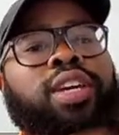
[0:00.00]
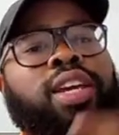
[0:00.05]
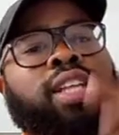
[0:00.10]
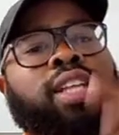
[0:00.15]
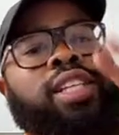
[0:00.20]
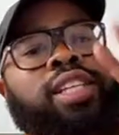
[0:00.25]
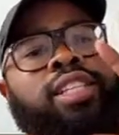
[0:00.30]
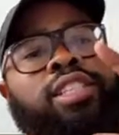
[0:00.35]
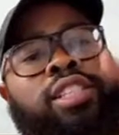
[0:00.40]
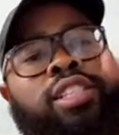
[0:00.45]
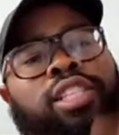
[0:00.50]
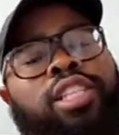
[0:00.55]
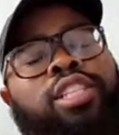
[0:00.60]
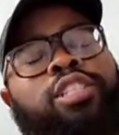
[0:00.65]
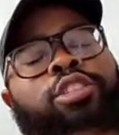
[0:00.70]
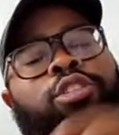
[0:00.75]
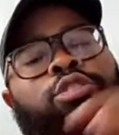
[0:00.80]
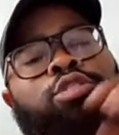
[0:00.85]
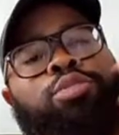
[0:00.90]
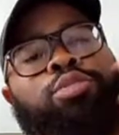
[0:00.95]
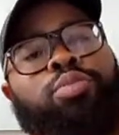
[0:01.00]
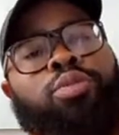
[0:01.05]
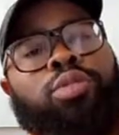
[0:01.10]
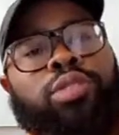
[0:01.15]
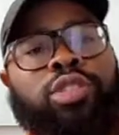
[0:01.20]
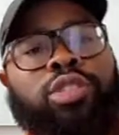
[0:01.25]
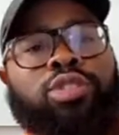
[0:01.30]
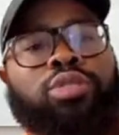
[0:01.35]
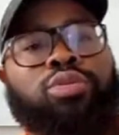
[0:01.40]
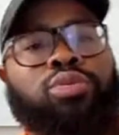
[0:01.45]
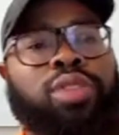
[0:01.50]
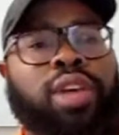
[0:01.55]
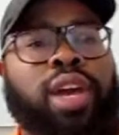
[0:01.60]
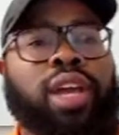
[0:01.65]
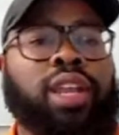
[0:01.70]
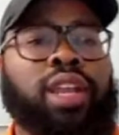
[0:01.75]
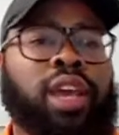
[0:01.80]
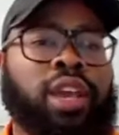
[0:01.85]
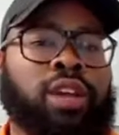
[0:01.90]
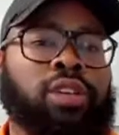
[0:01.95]
and then send those points to
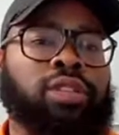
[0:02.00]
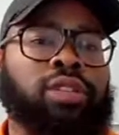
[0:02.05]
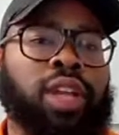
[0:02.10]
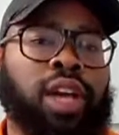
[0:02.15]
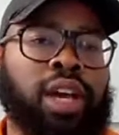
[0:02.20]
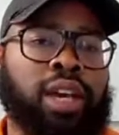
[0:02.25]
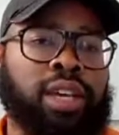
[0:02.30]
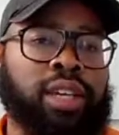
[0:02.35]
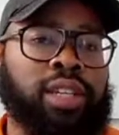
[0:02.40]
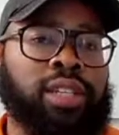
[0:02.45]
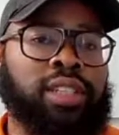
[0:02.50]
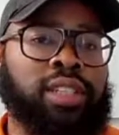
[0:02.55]
that airline,